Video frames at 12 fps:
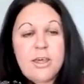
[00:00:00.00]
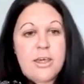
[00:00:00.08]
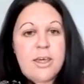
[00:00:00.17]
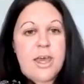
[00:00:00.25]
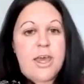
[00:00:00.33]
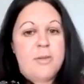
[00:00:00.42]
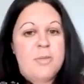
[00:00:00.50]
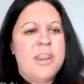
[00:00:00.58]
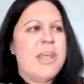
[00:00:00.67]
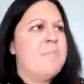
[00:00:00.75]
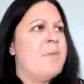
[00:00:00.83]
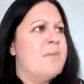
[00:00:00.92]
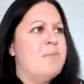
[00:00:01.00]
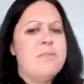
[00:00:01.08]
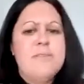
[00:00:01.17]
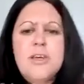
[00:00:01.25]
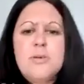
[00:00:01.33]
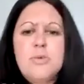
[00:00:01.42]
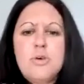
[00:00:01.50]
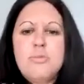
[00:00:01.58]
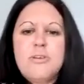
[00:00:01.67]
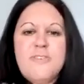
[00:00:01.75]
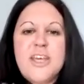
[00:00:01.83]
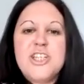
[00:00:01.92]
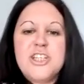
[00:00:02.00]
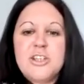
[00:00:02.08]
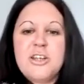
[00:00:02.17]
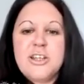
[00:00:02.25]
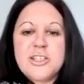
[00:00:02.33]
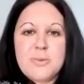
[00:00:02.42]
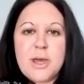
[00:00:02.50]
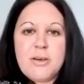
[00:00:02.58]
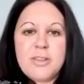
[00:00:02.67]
And that made me feel more professional as well,